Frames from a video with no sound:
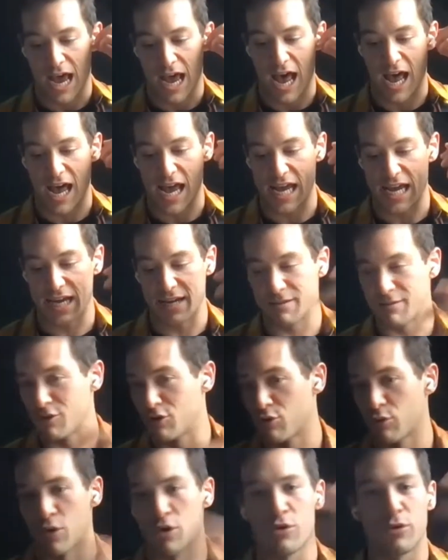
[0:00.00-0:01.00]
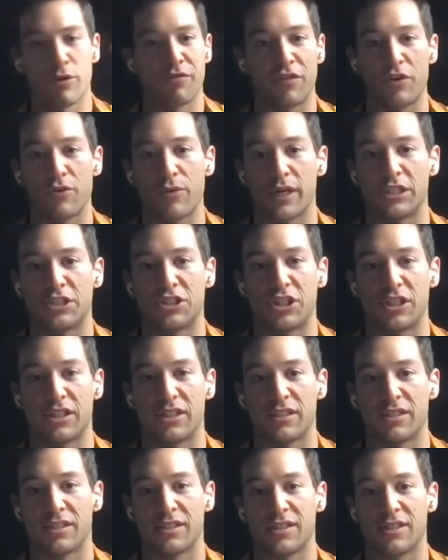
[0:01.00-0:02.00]
I grew a few
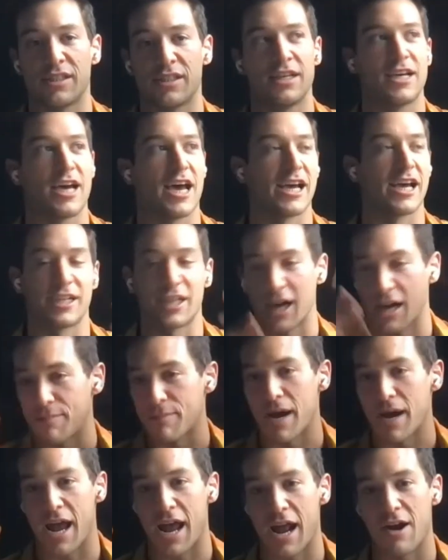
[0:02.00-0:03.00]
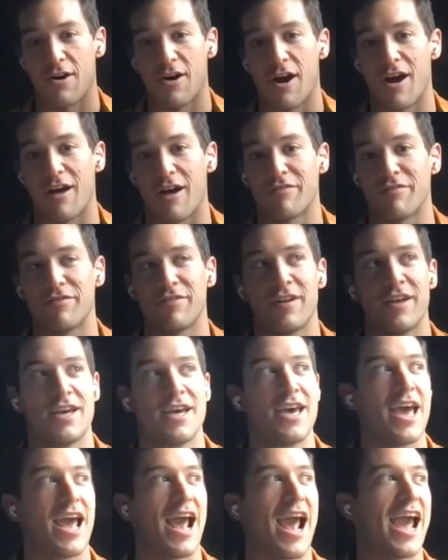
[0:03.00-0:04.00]
inches. I cut my hair off.
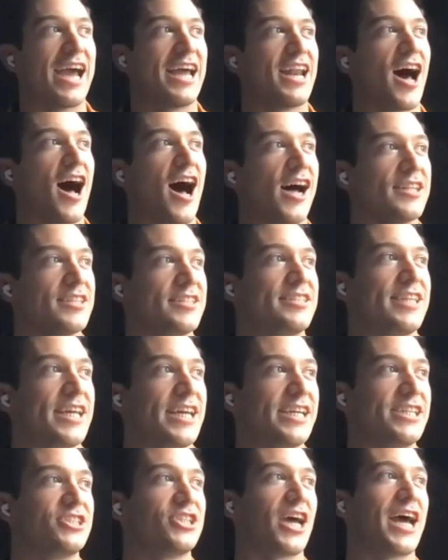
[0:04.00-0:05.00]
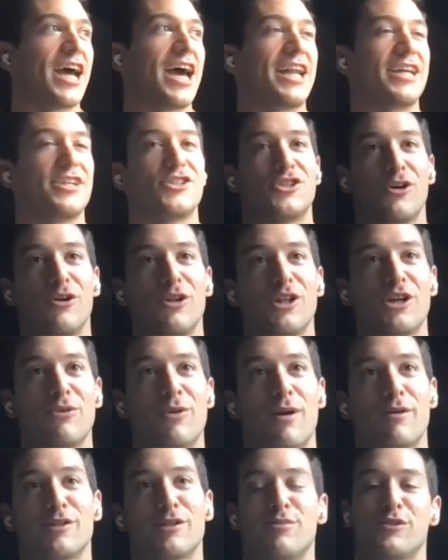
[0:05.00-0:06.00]
And on stage, I had a solo
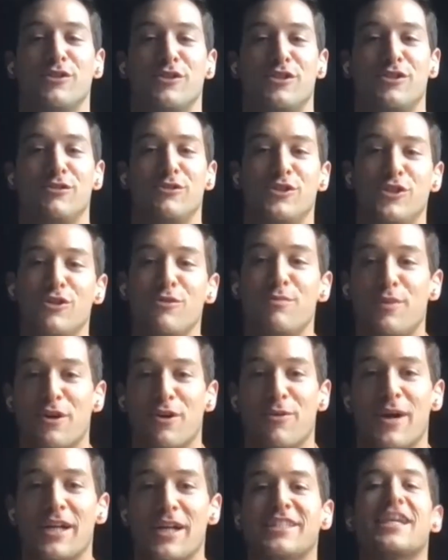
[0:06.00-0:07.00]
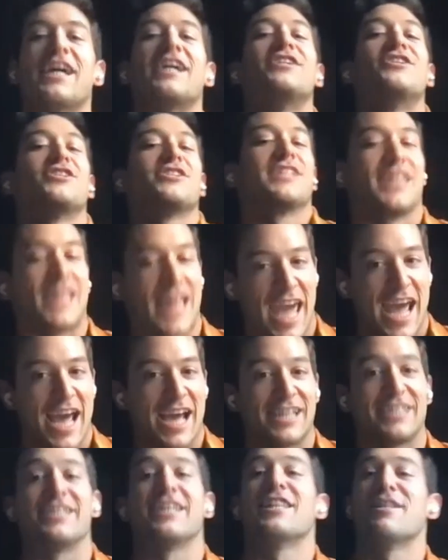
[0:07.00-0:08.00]
where I was supposed to do two pirouettes and just
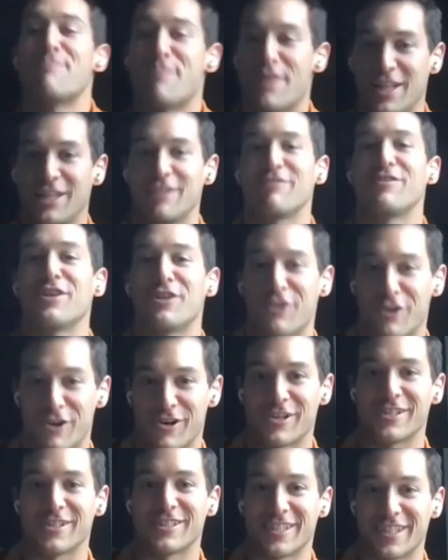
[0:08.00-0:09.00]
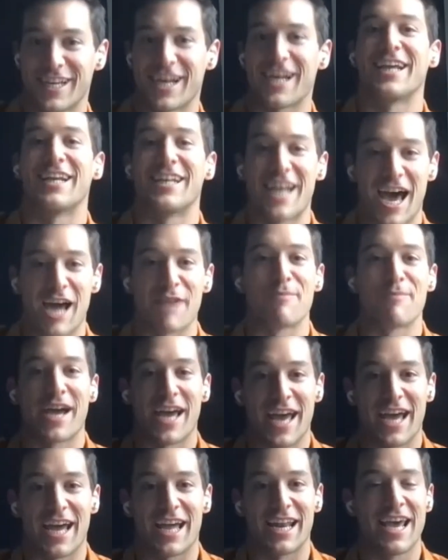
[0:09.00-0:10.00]
land in the middle of the girls and kind of nod my
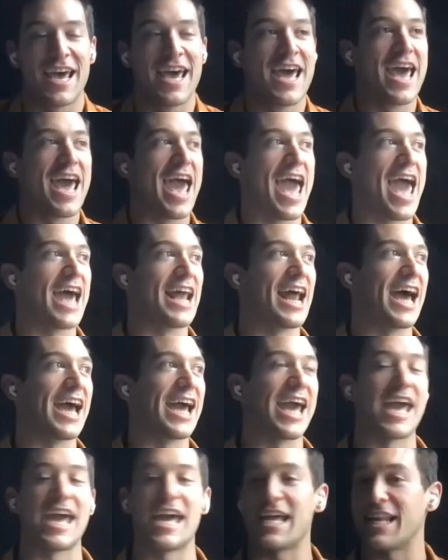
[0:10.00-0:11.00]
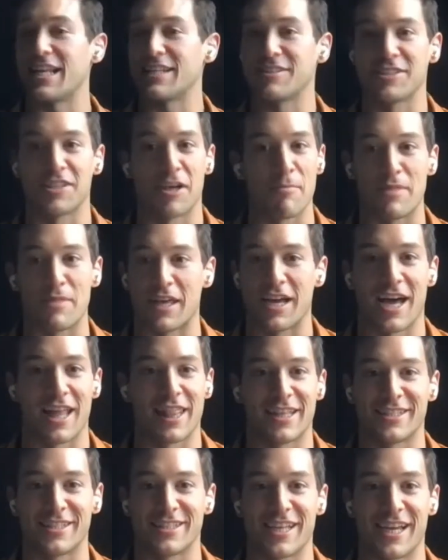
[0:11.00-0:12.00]
head. And I hit something on
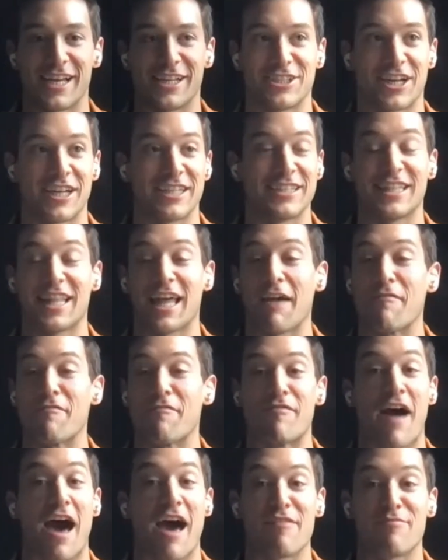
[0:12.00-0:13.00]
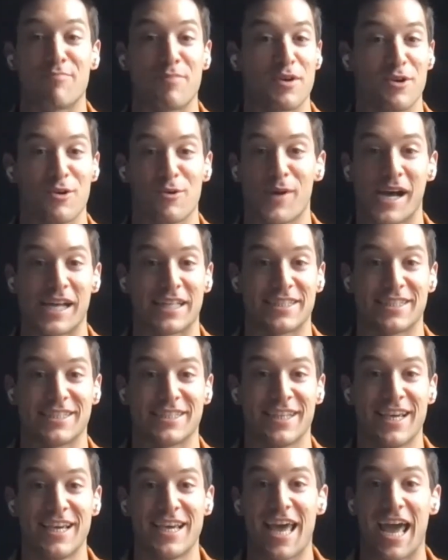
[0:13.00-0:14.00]
the stage, and I did like five
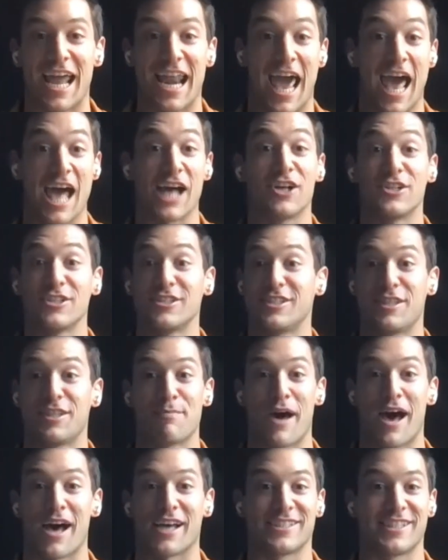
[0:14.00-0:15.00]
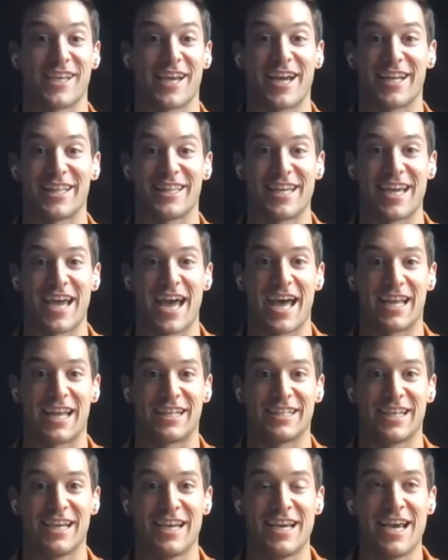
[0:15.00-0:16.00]
pirouettes and held the passe at the
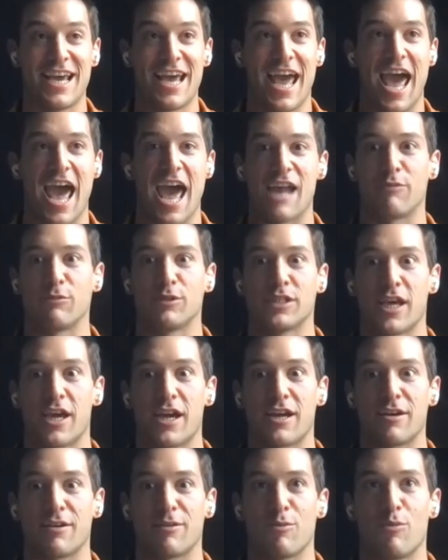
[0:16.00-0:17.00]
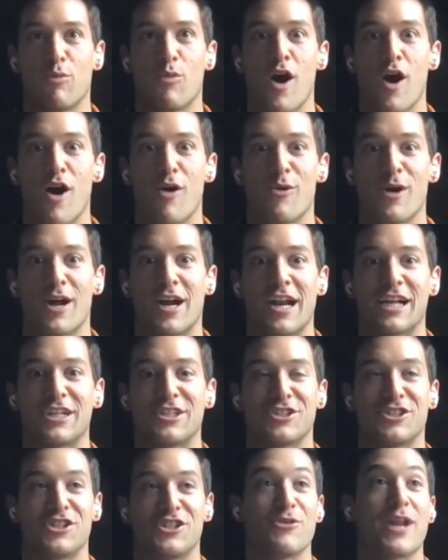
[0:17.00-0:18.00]
end, and was like, whoa, what did I
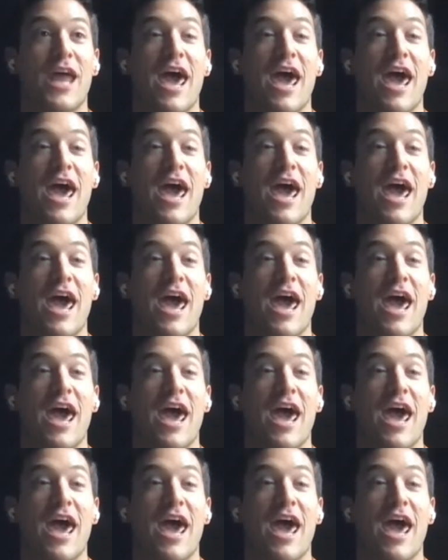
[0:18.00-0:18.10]
just do?